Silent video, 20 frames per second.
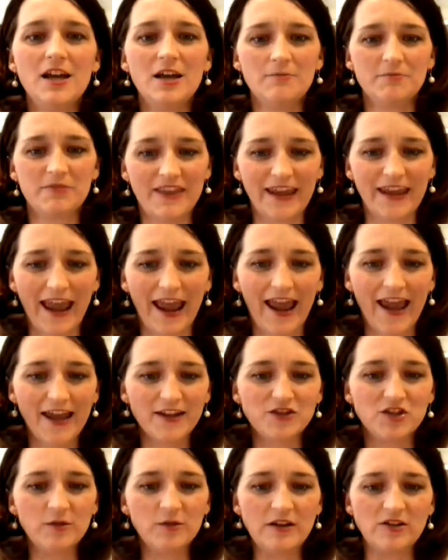but they add
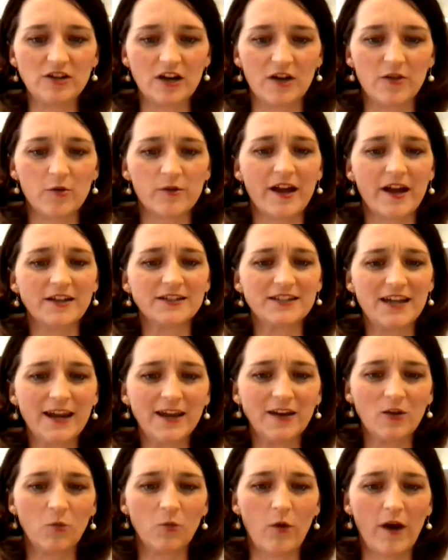to each other without
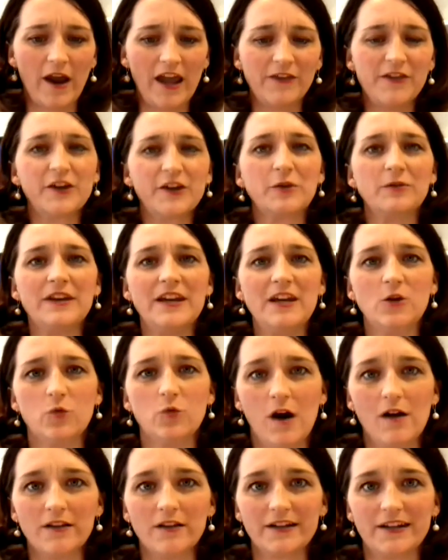taking away their unique
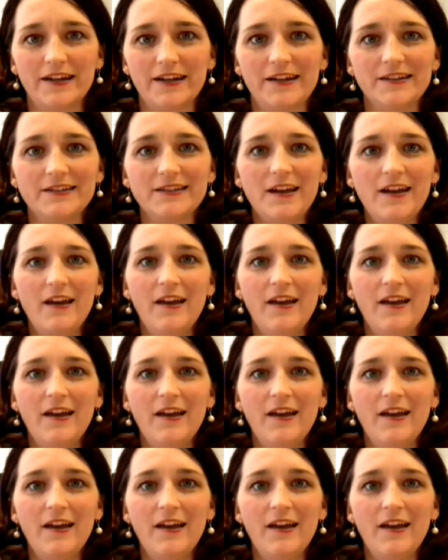qualities.